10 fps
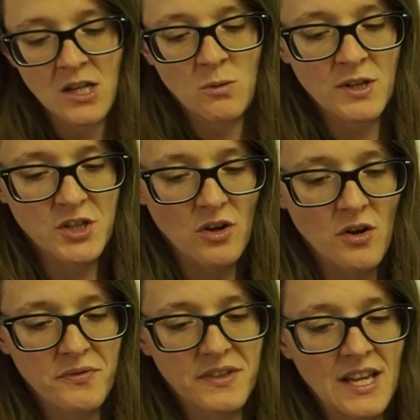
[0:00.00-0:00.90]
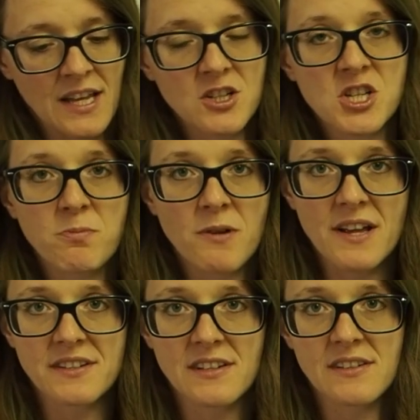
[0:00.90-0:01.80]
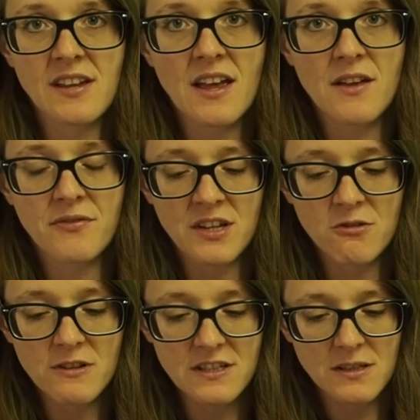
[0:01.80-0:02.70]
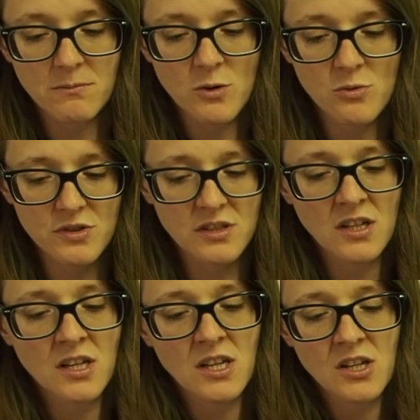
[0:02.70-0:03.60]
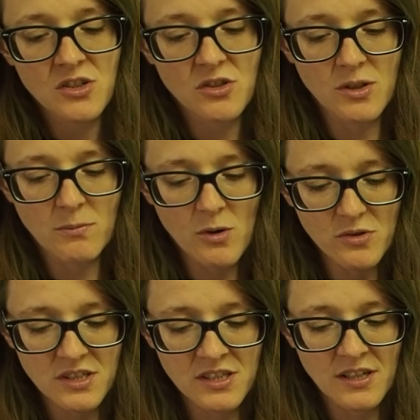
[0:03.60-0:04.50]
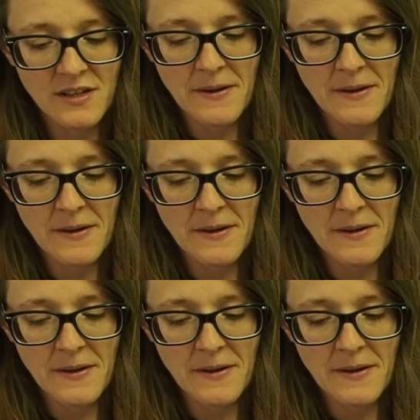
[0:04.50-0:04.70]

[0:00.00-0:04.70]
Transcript: which of the energy prices have increased the most. So the most